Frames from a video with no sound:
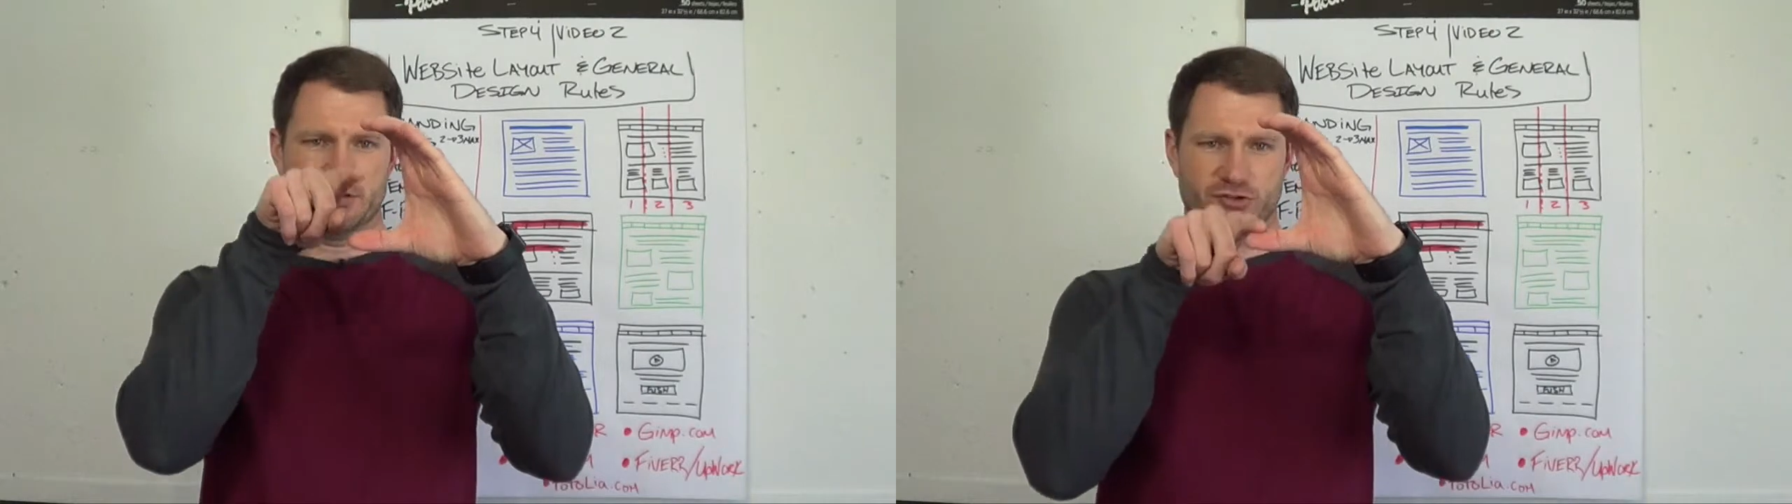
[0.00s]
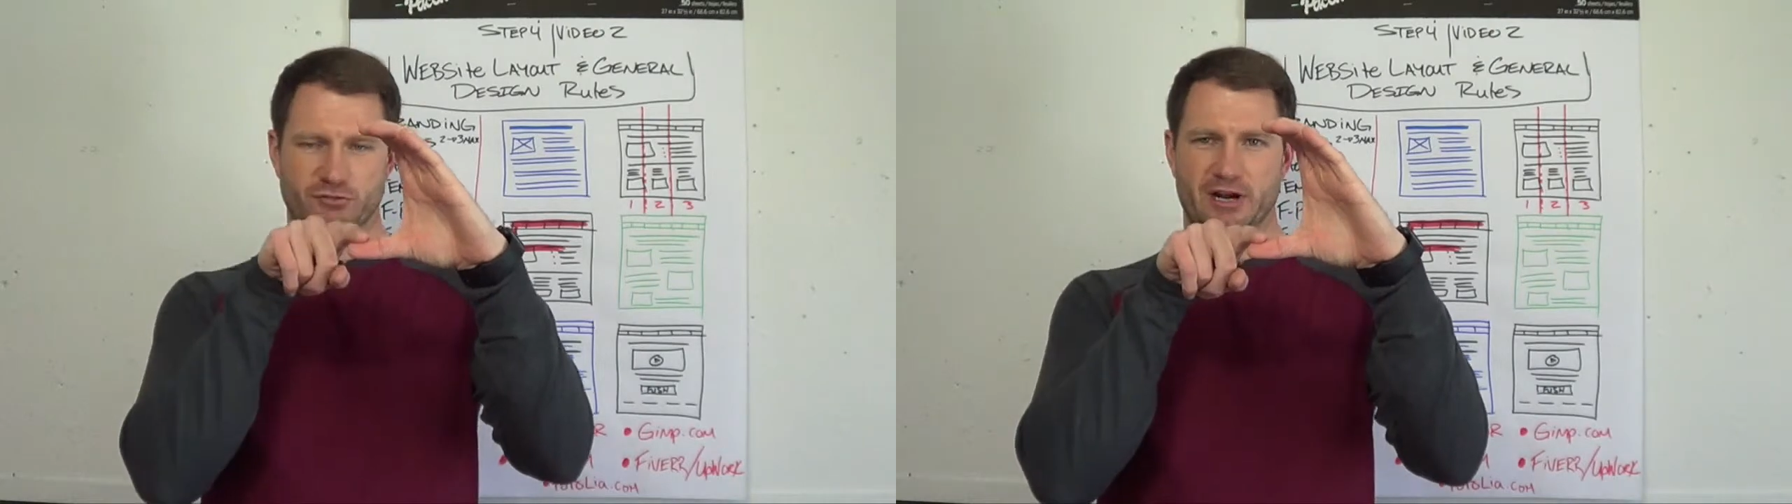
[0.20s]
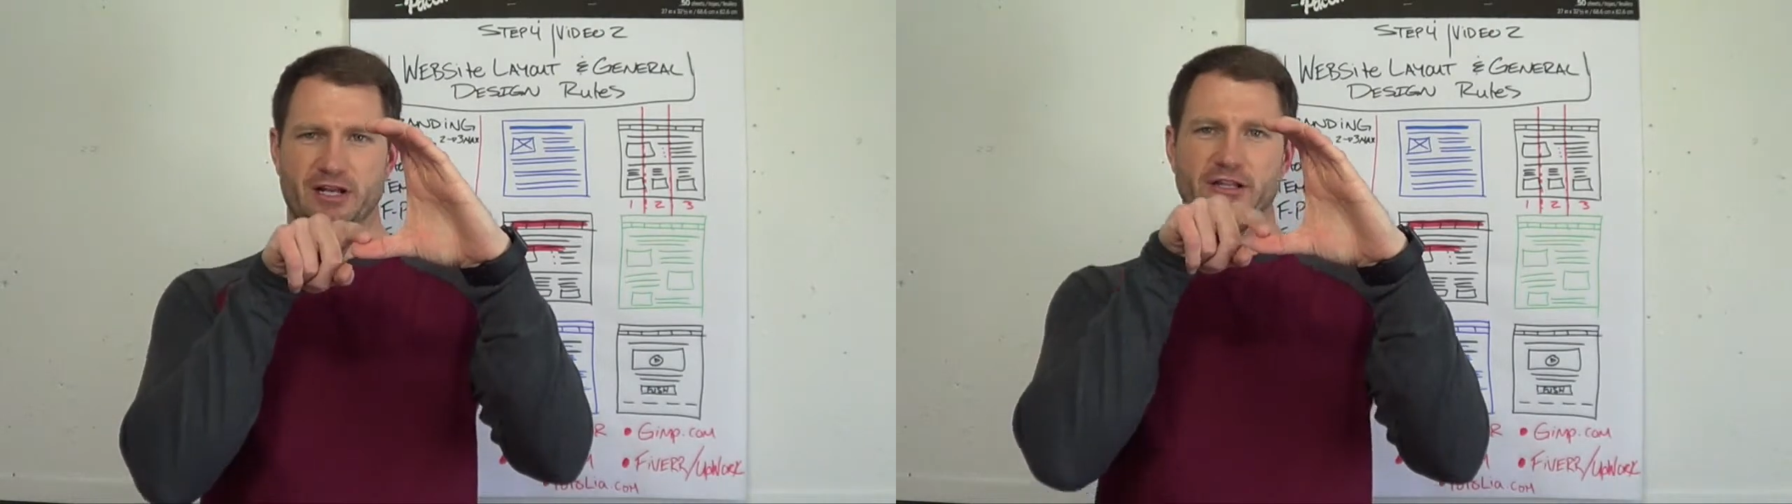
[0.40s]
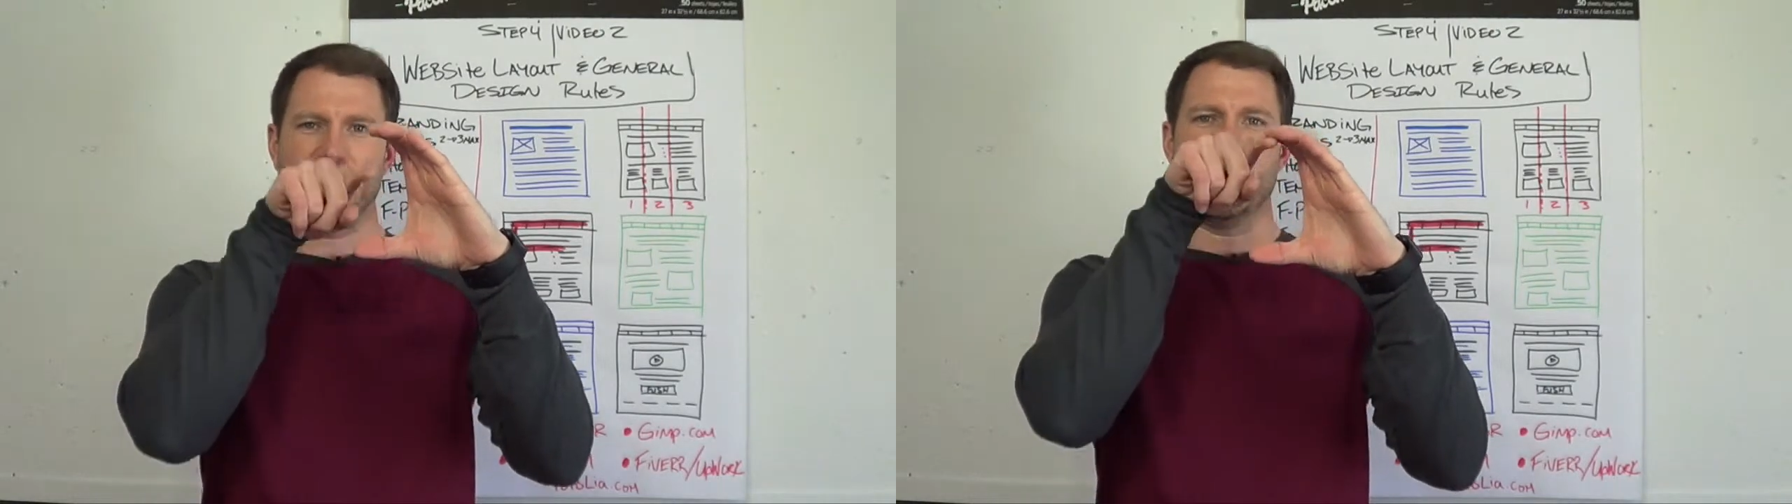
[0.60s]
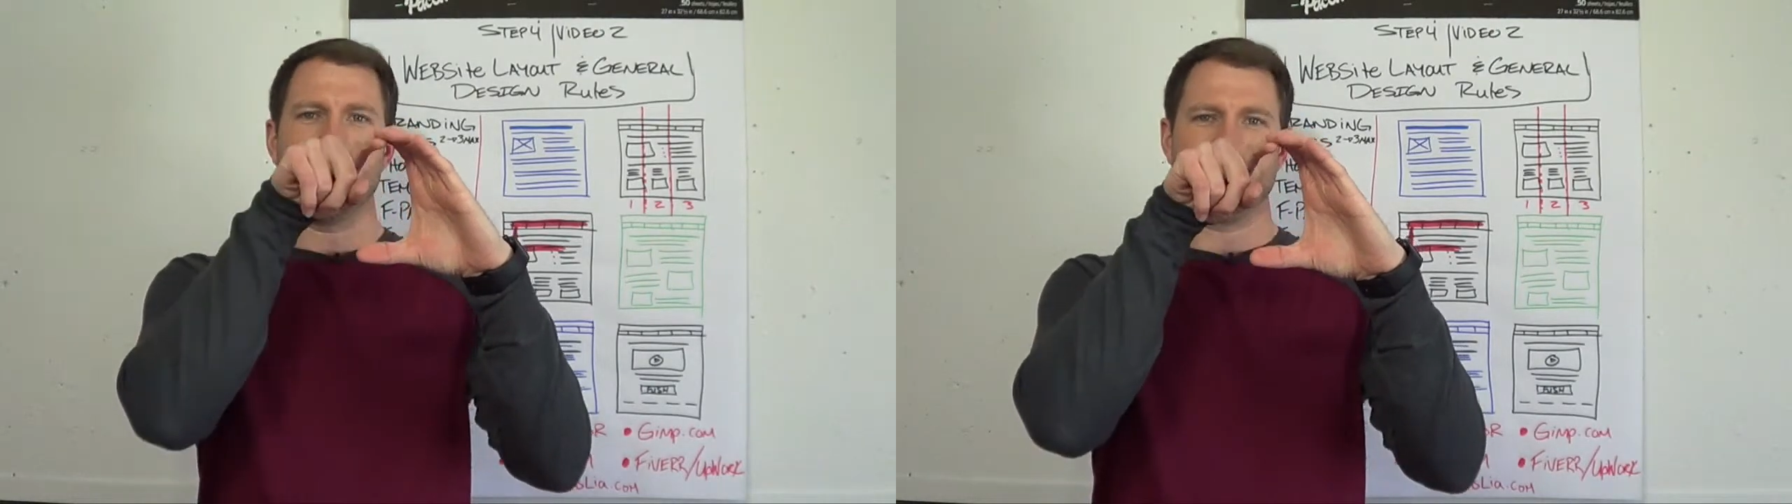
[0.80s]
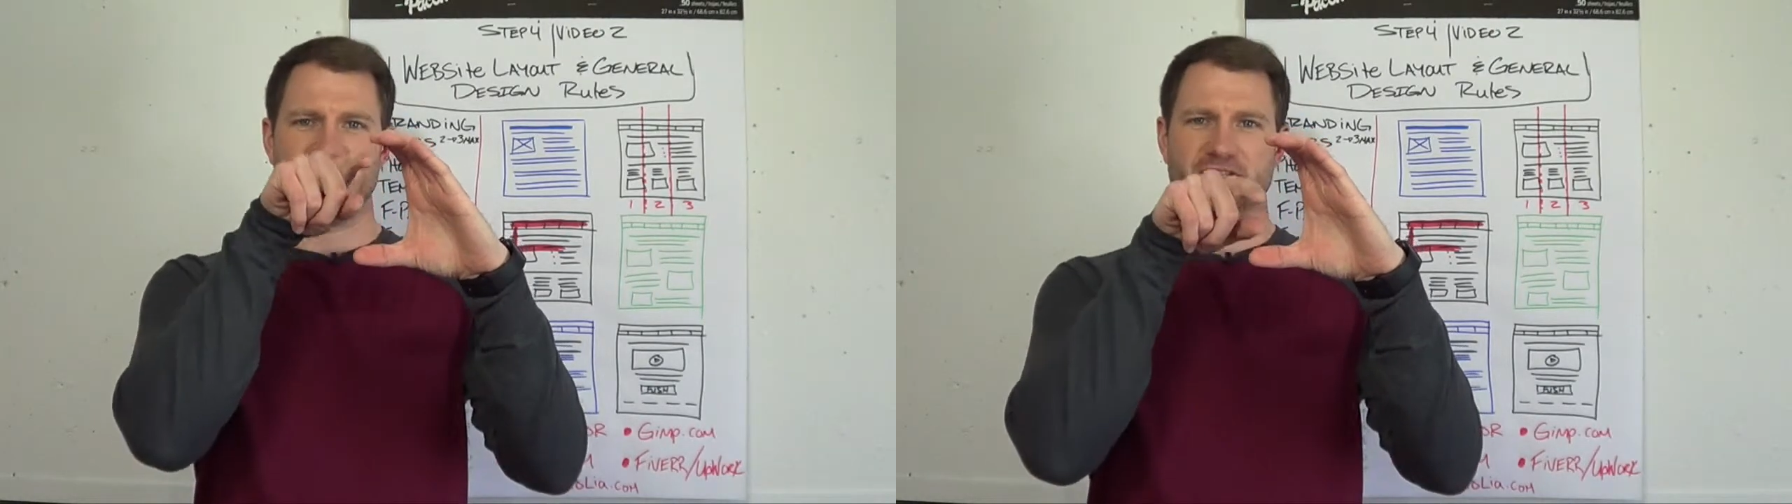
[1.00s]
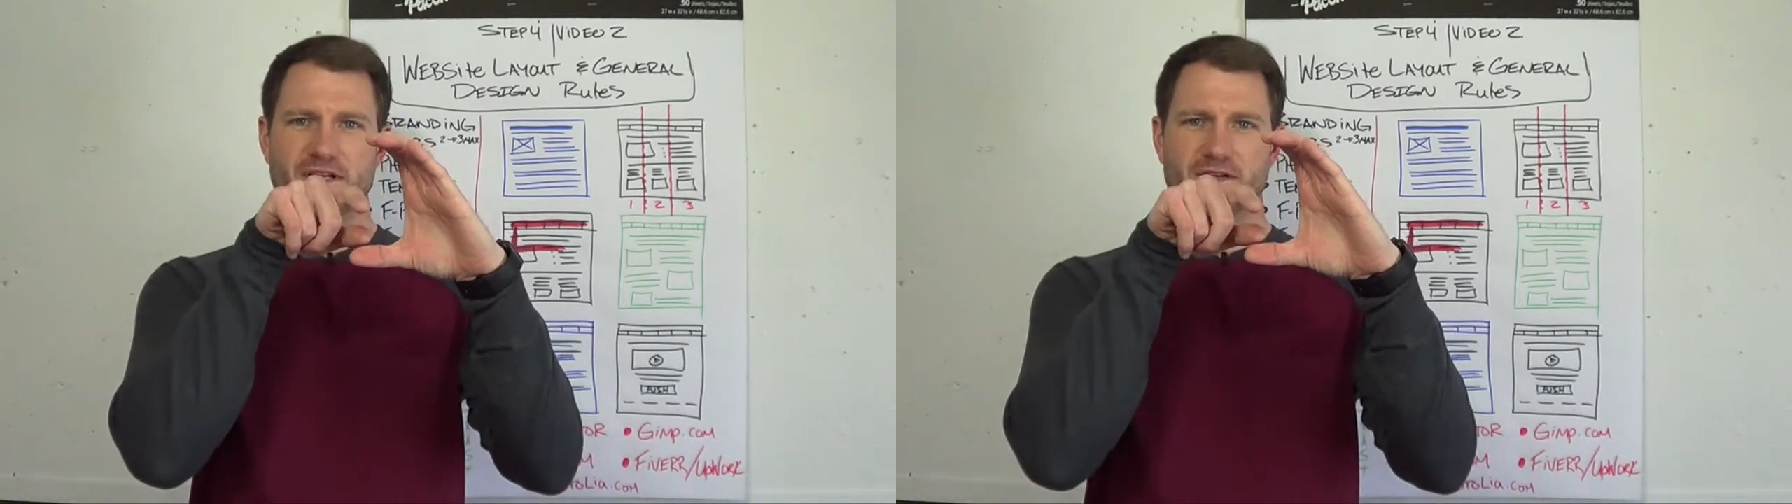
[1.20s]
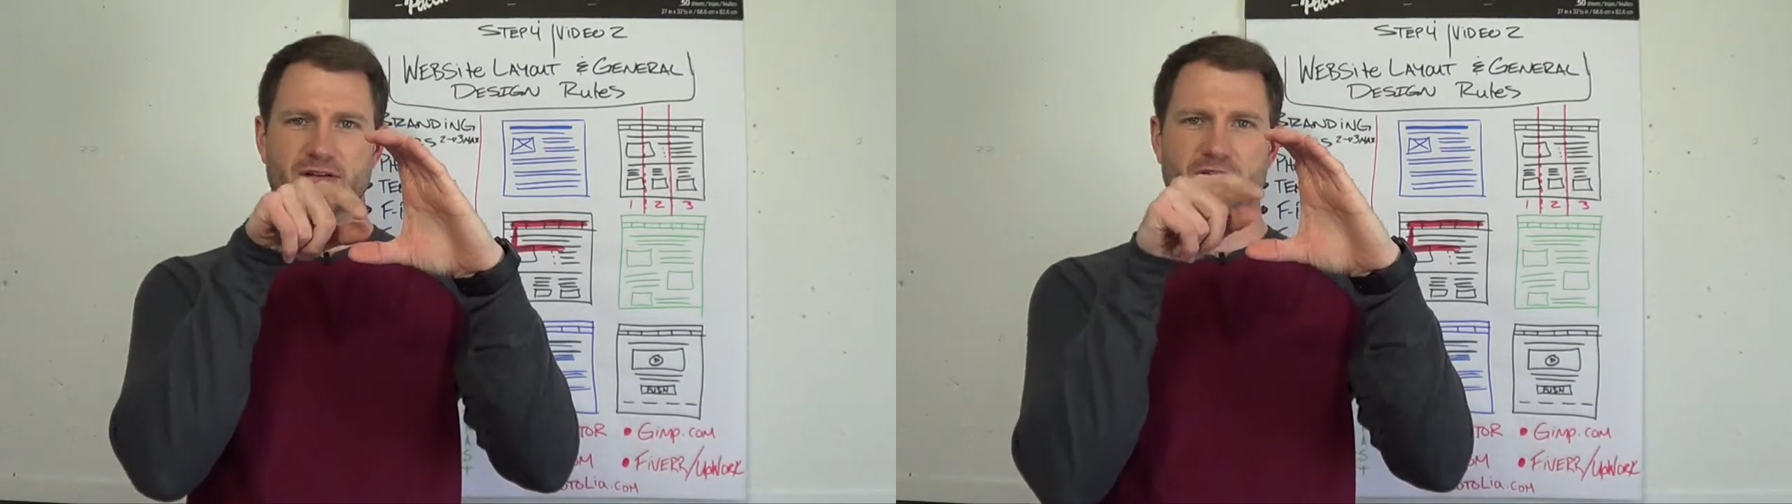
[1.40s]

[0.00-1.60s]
directly opposite